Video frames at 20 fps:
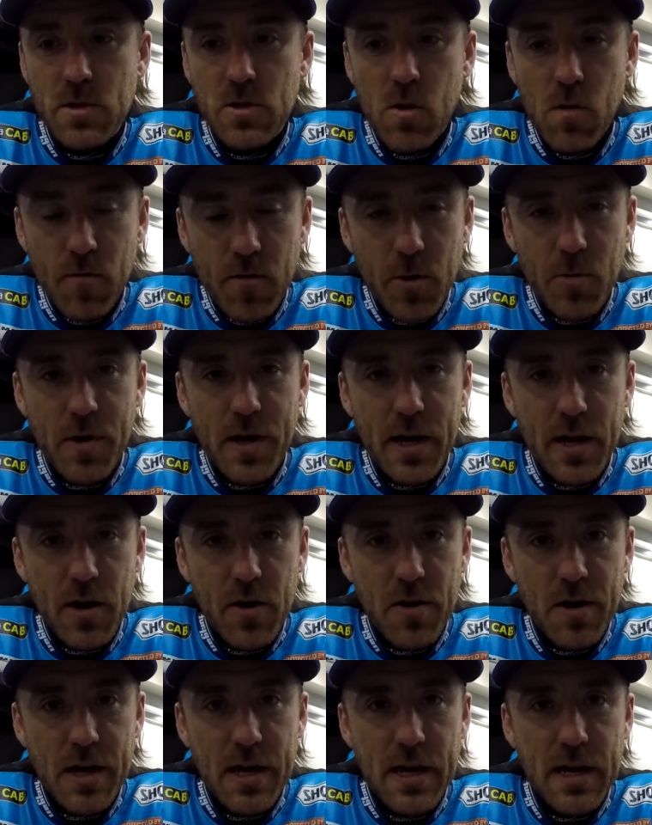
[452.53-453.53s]
Hopefully we get
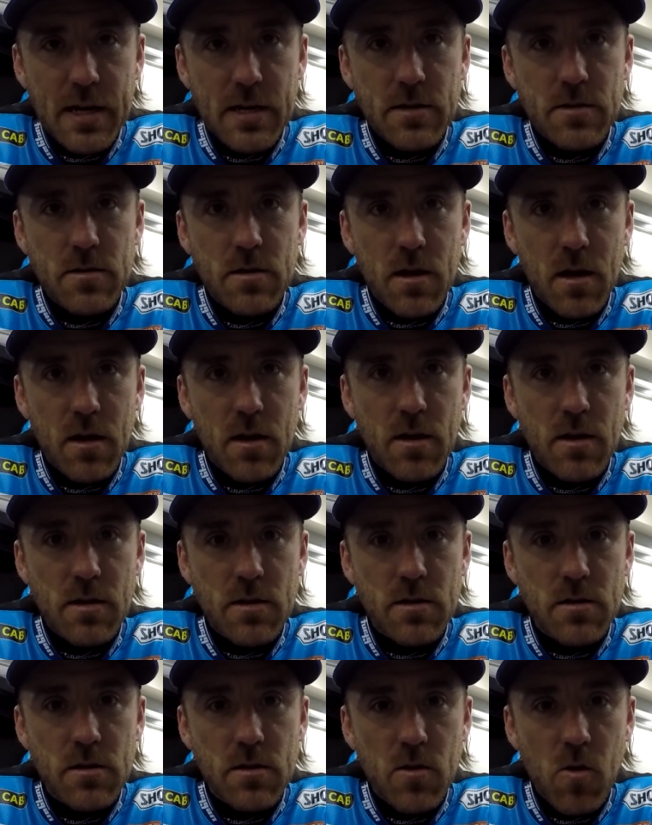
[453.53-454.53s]
out again
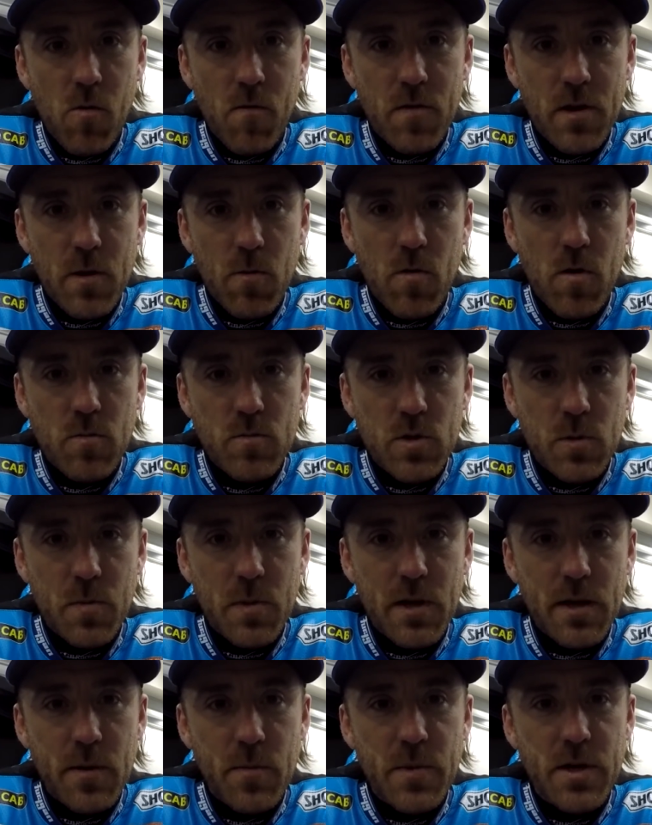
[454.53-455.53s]
and hopefully it warms up a
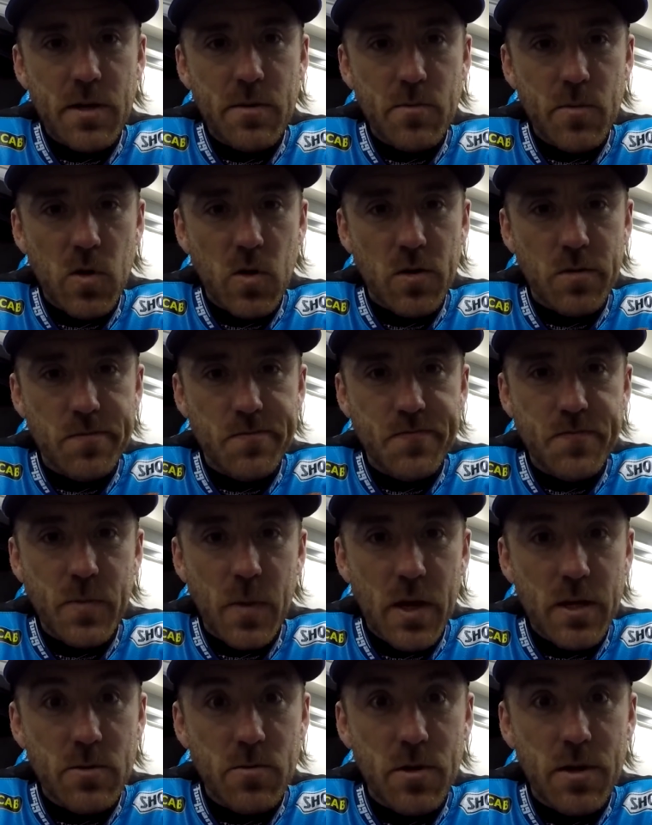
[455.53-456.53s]
little bit,
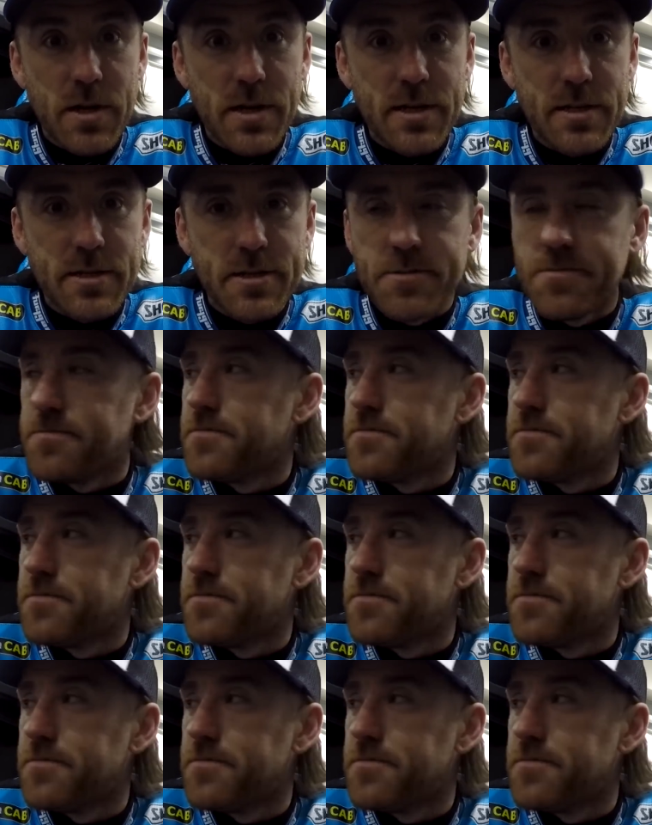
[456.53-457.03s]
but is what it is.